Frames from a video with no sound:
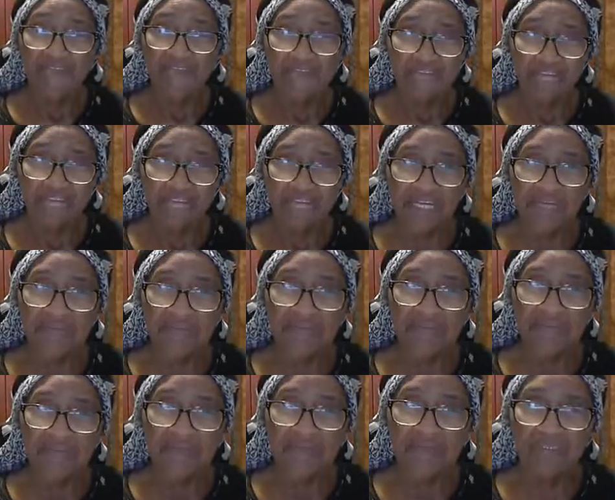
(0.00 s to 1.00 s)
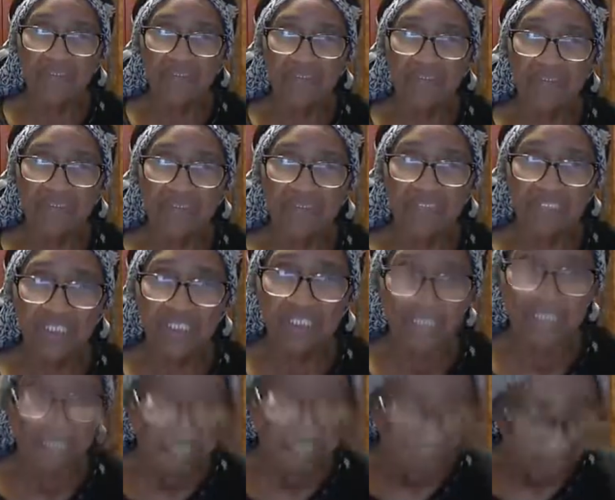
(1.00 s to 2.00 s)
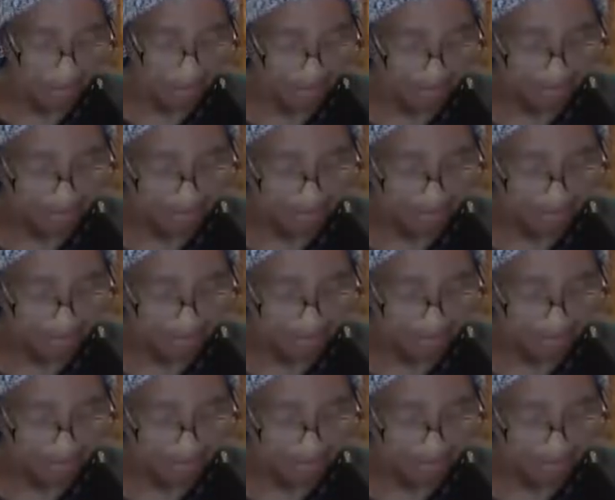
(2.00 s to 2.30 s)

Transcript: found none.